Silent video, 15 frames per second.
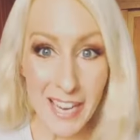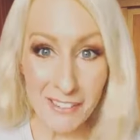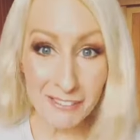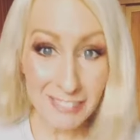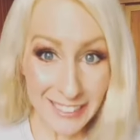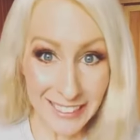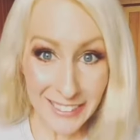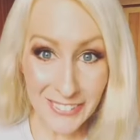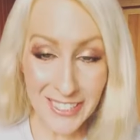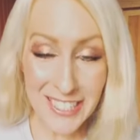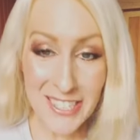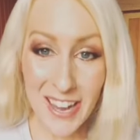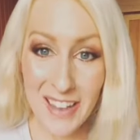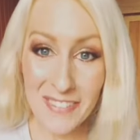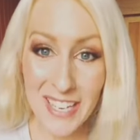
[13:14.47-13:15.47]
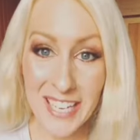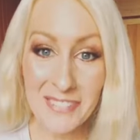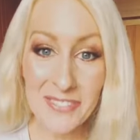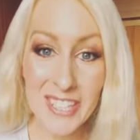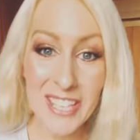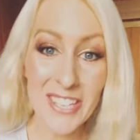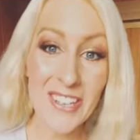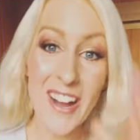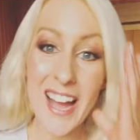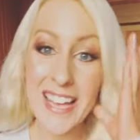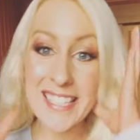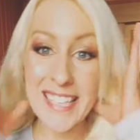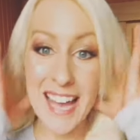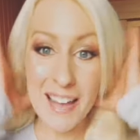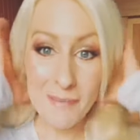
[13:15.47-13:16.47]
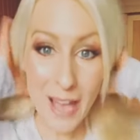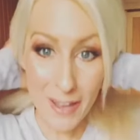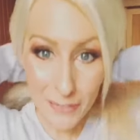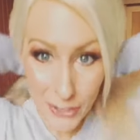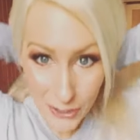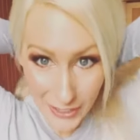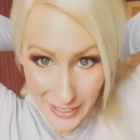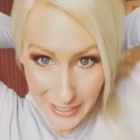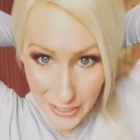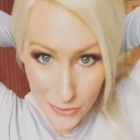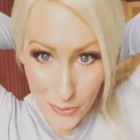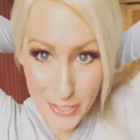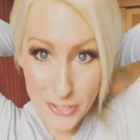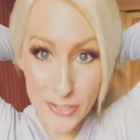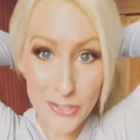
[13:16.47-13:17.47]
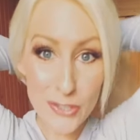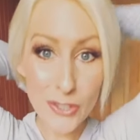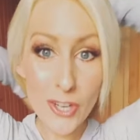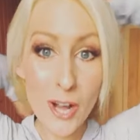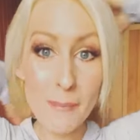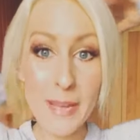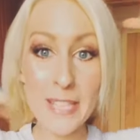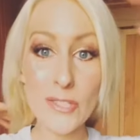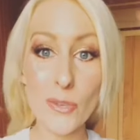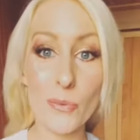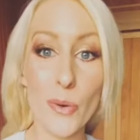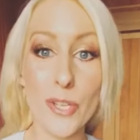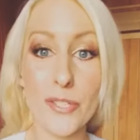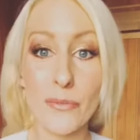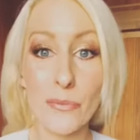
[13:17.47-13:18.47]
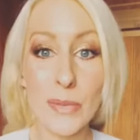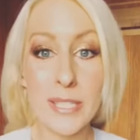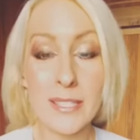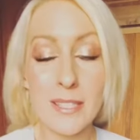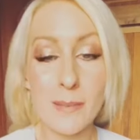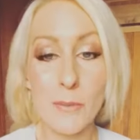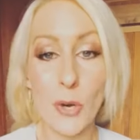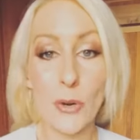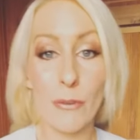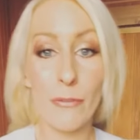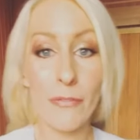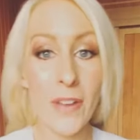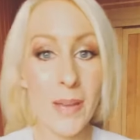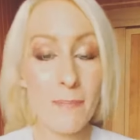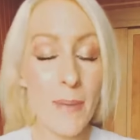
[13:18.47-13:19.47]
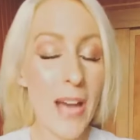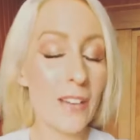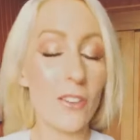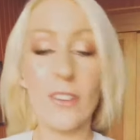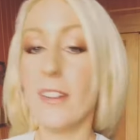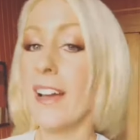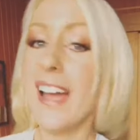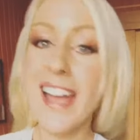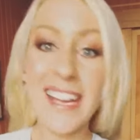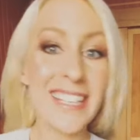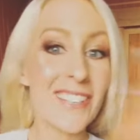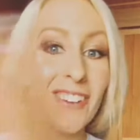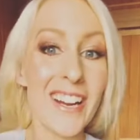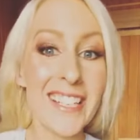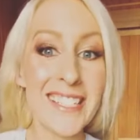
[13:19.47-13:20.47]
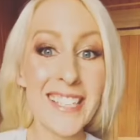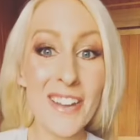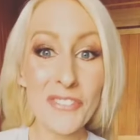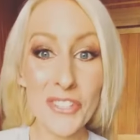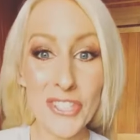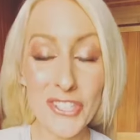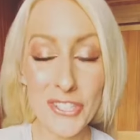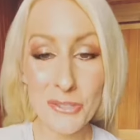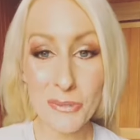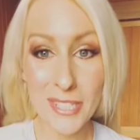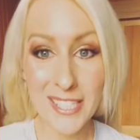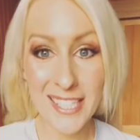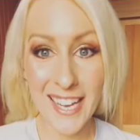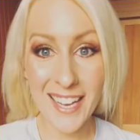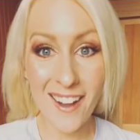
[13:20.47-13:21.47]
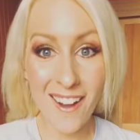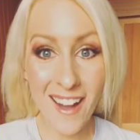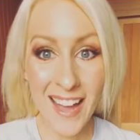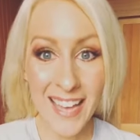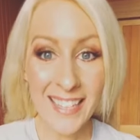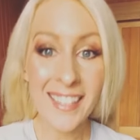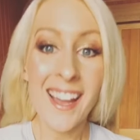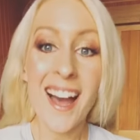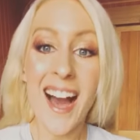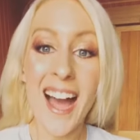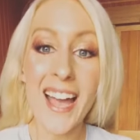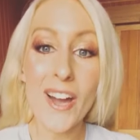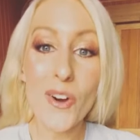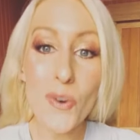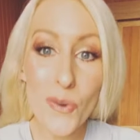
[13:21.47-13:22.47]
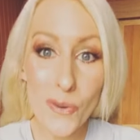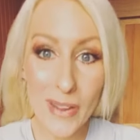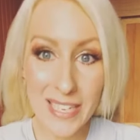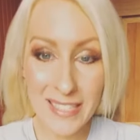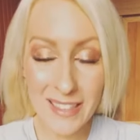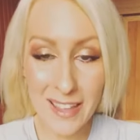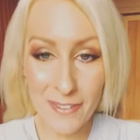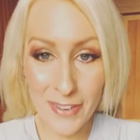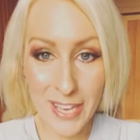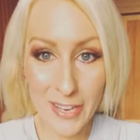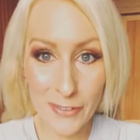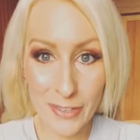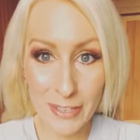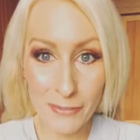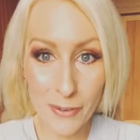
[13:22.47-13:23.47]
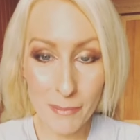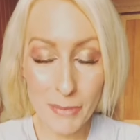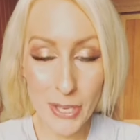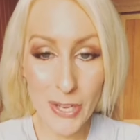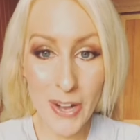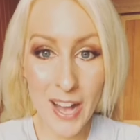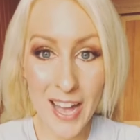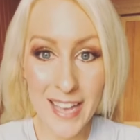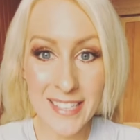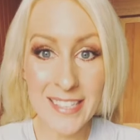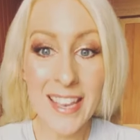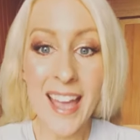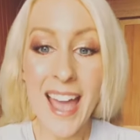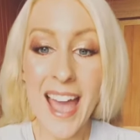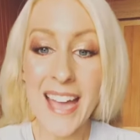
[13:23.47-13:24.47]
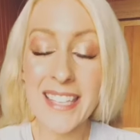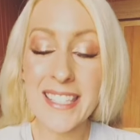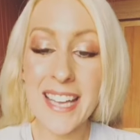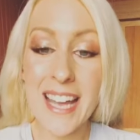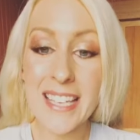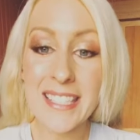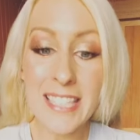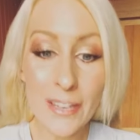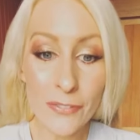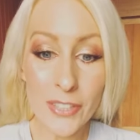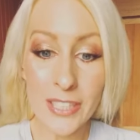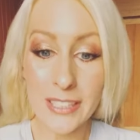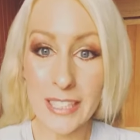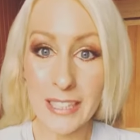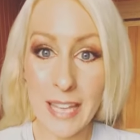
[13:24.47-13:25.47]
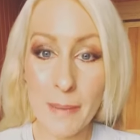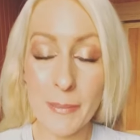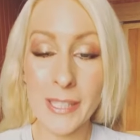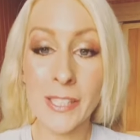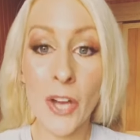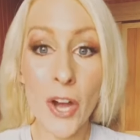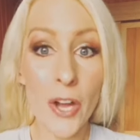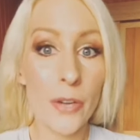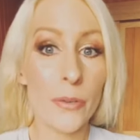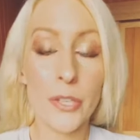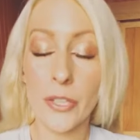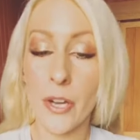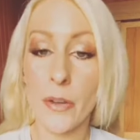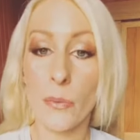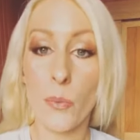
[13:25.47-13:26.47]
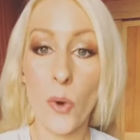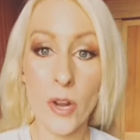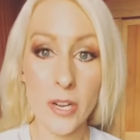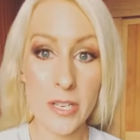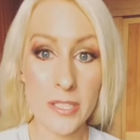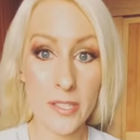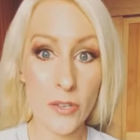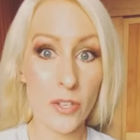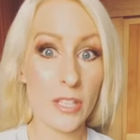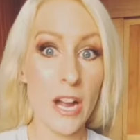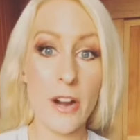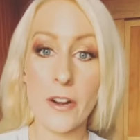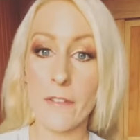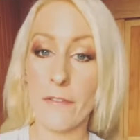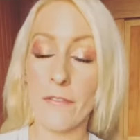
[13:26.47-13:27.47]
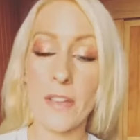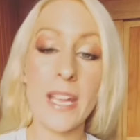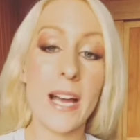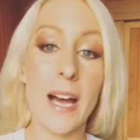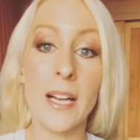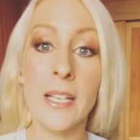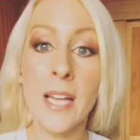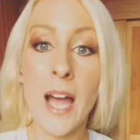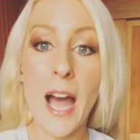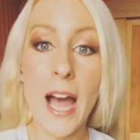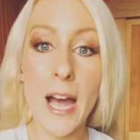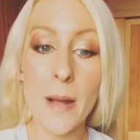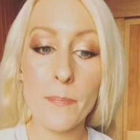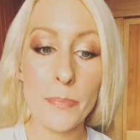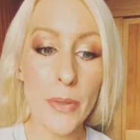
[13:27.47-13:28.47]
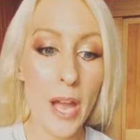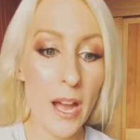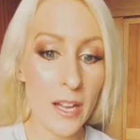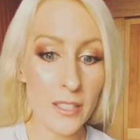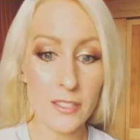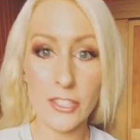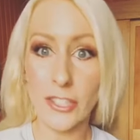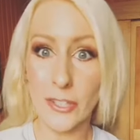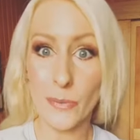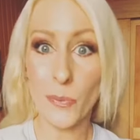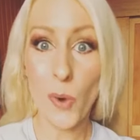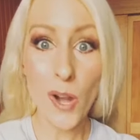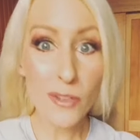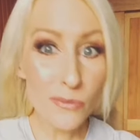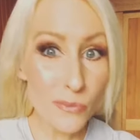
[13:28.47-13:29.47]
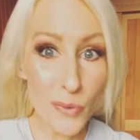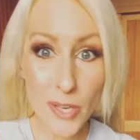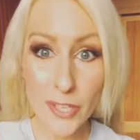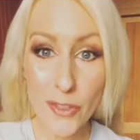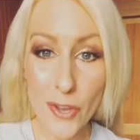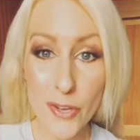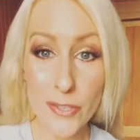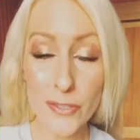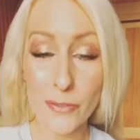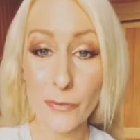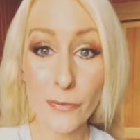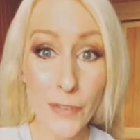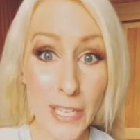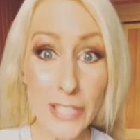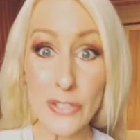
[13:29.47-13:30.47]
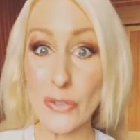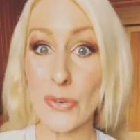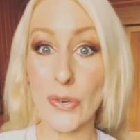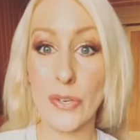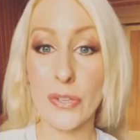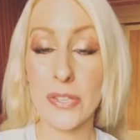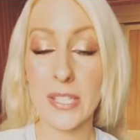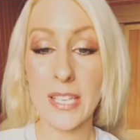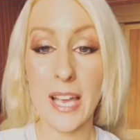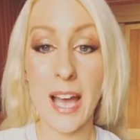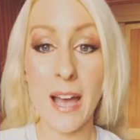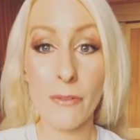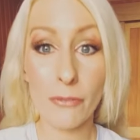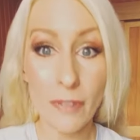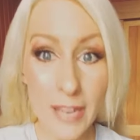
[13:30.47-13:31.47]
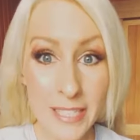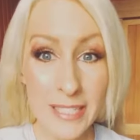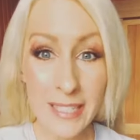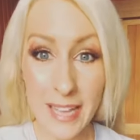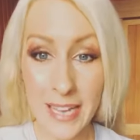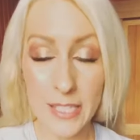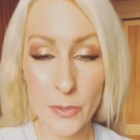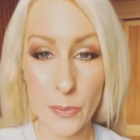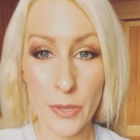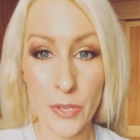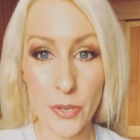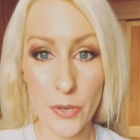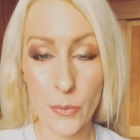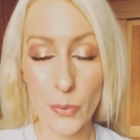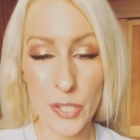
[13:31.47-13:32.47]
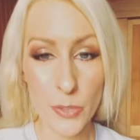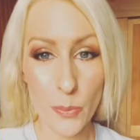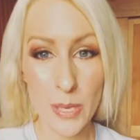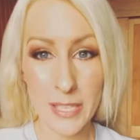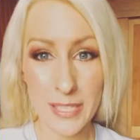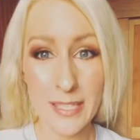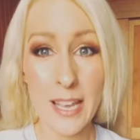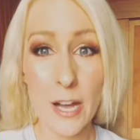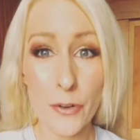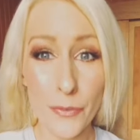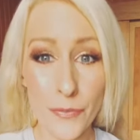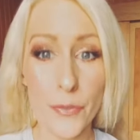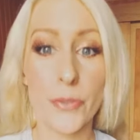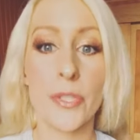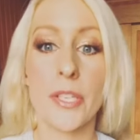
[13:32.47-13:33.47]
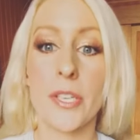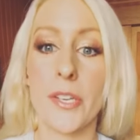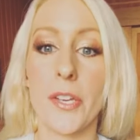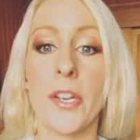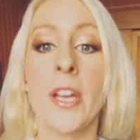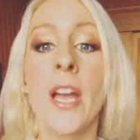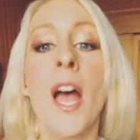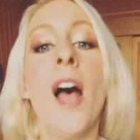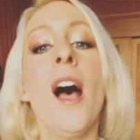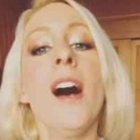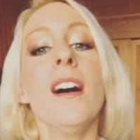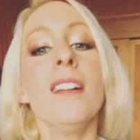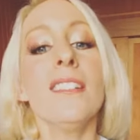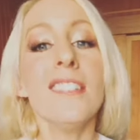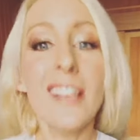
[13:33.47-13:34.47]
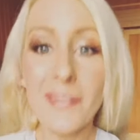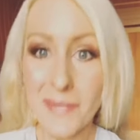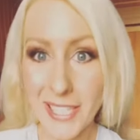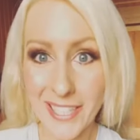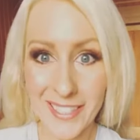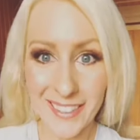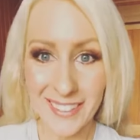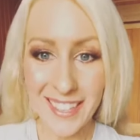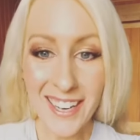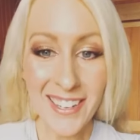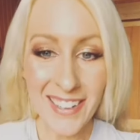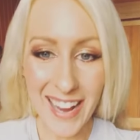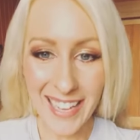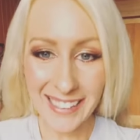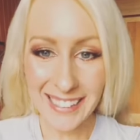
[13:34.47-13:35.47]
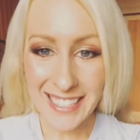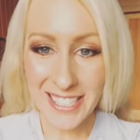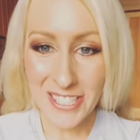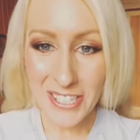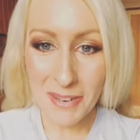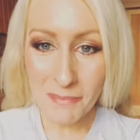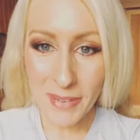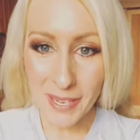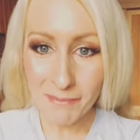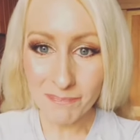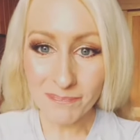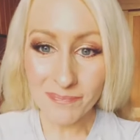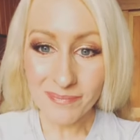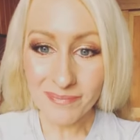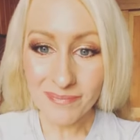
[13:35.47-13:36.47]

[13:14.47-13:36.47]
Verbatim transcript: I really want to dive in with you guys. Um, have you got any questions or comments or words of wisdom or feedback or any great stuff, or you just want to say hi? I always love hearing from you guys, and uh, definitely let me know. You know, what is your current fear? Um, uh, you know, what one of those fear truths uh, resonates with you? Which one is helpful to you? Let me know. All right, let's jump in.